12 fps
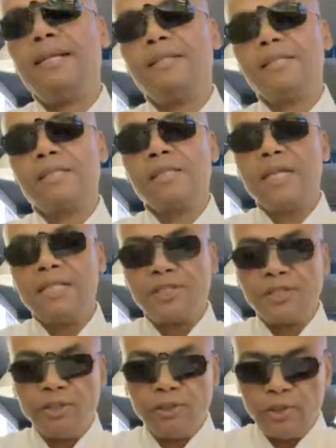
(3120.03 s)
the
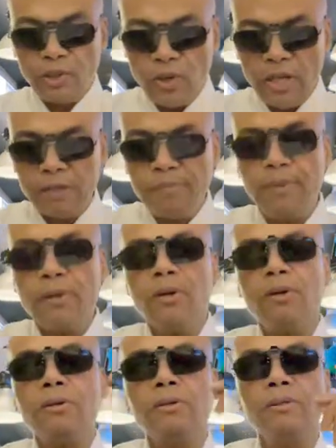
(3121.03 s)
celestial north
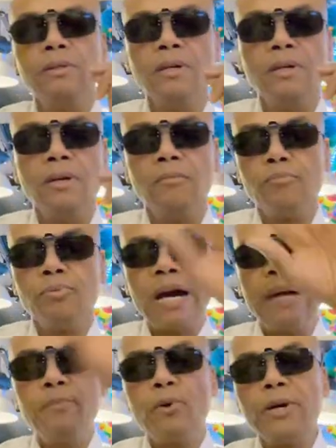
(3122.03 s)
pole,
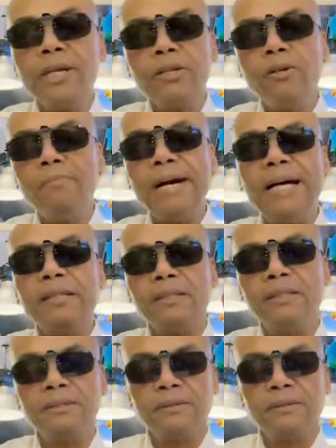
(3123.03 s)
primordial matter.